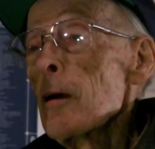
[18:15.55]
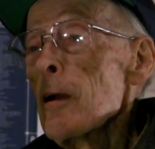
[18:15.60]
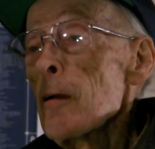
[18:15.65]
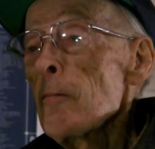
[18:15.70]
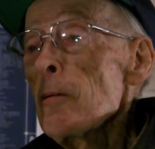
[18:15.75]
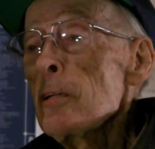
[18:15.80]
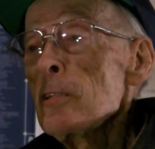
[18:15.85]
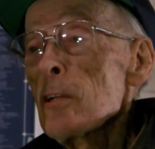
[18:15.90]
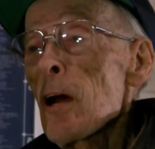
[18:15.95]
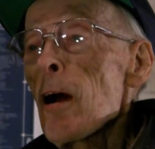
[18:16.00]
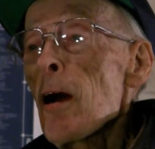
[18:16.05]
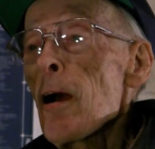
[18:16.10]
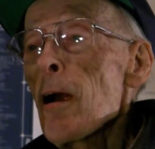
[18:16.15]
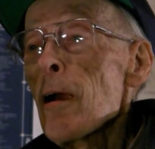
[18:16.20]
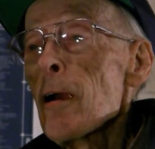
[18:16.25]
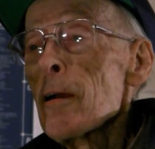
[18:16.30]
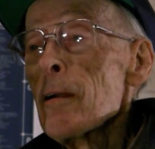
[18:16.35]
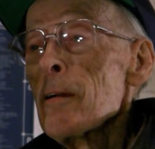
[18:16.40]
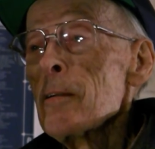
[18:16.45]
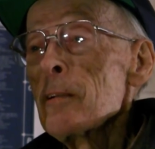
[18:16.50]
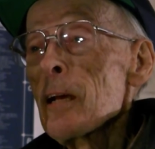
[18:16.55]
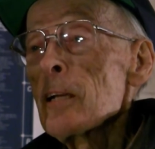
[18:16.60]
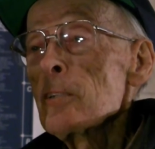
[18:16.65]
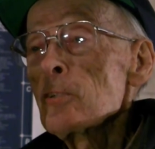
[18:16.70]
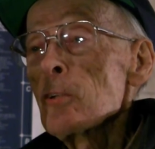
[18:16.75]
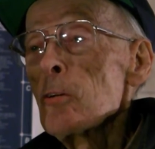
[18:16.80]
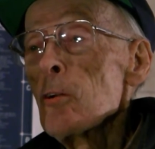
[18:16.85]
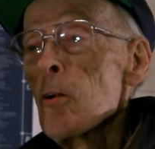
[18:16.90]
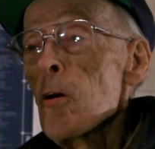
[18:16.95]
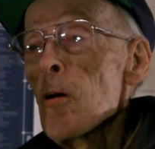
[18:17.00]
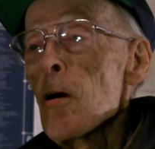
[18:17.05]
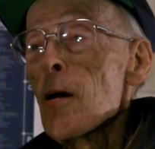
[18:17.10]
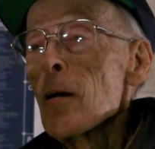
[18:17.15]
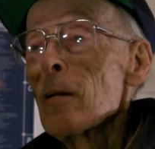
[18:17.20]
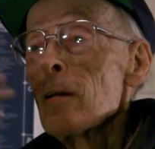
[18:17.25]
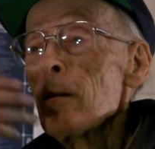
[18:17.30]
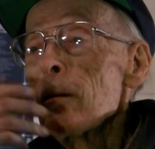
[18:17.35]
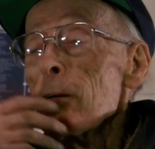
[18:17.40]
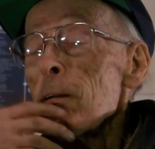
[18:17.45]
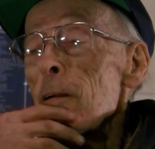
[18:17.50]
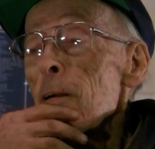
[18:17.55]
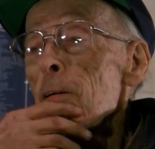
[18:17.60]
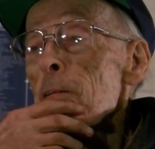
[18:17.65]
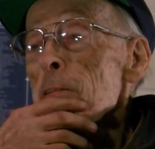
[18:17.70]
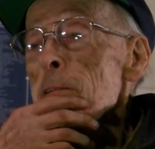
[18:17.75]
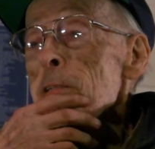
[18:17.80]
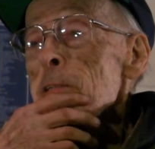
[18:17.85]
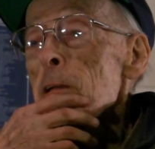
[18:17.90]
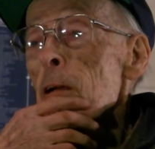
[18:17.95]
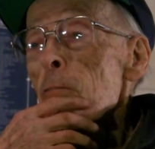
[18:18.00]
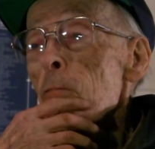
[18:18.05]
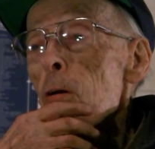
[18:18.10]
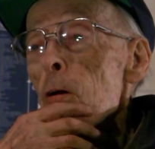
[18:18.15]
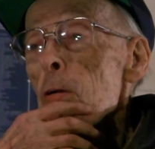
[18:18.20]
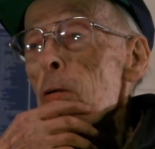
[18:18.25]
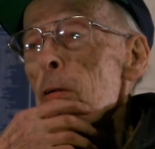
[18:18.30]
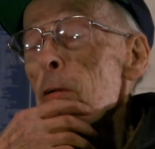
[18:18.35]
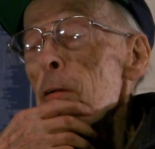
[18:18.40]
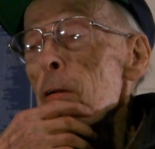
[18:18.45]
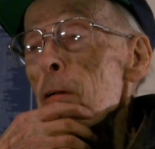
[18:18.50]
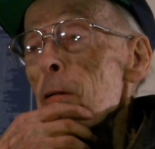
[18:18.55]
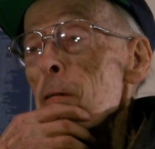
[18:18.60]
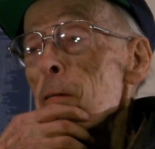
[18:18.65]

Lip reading: Everything's hard. It takes so long. You know, everything's corroded.